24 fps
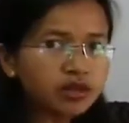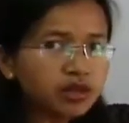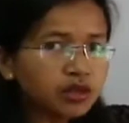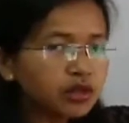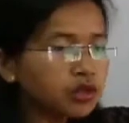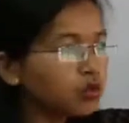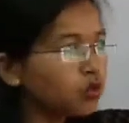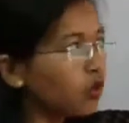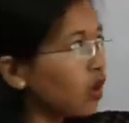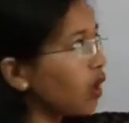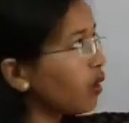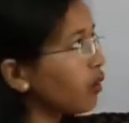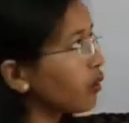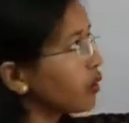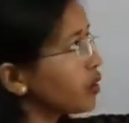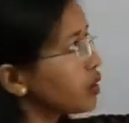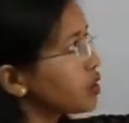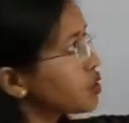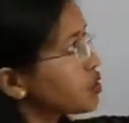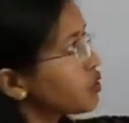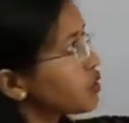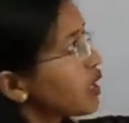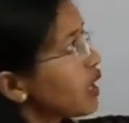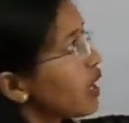You are going
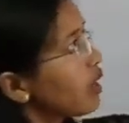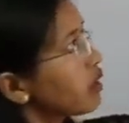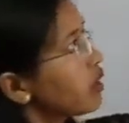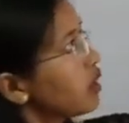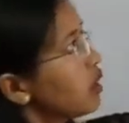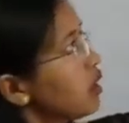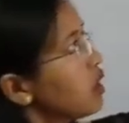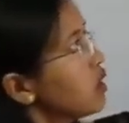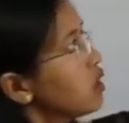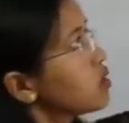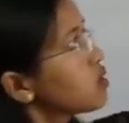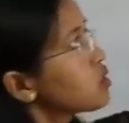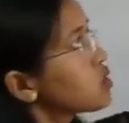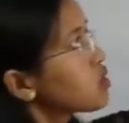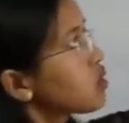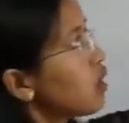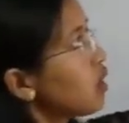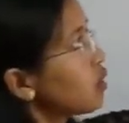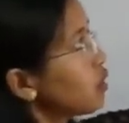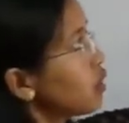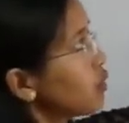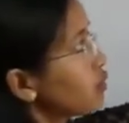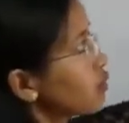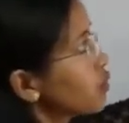to get
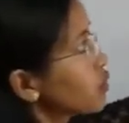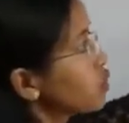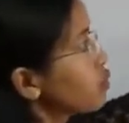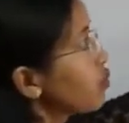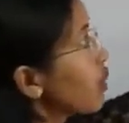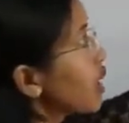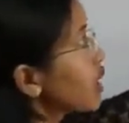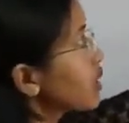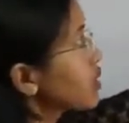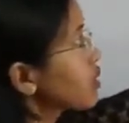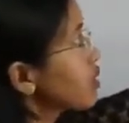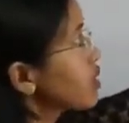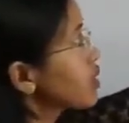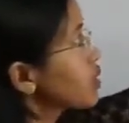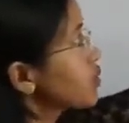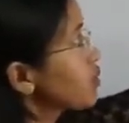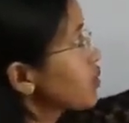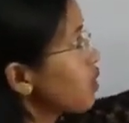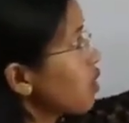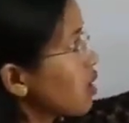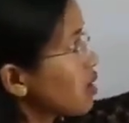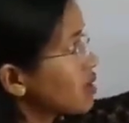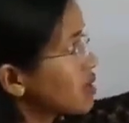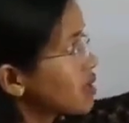salt of two metals with
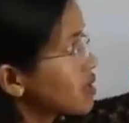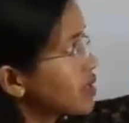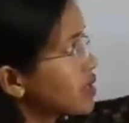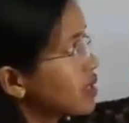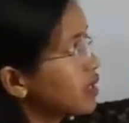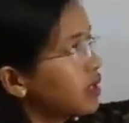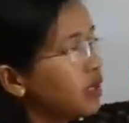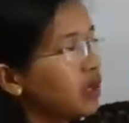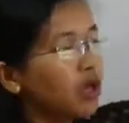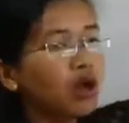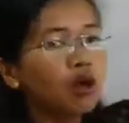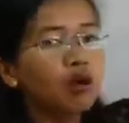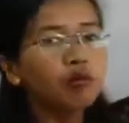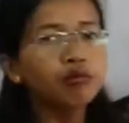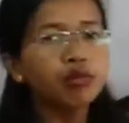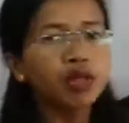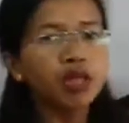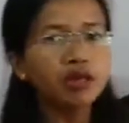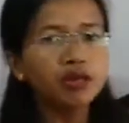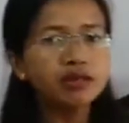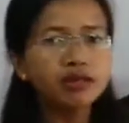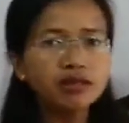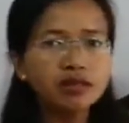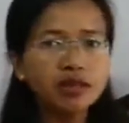oxygen
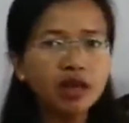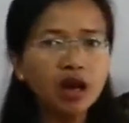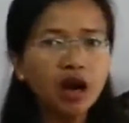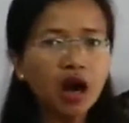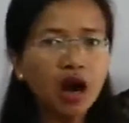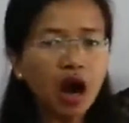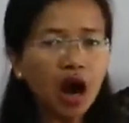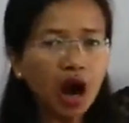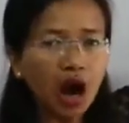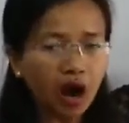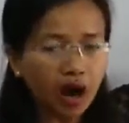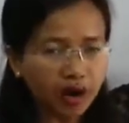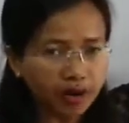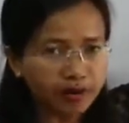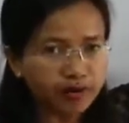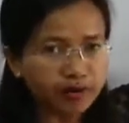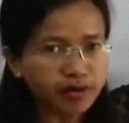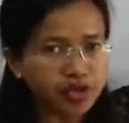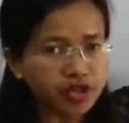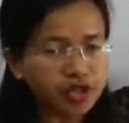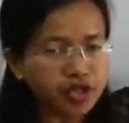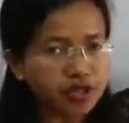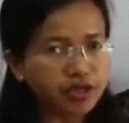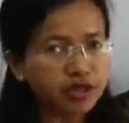plus
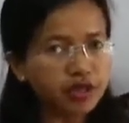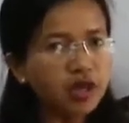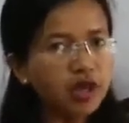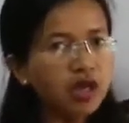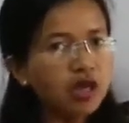hydrogen.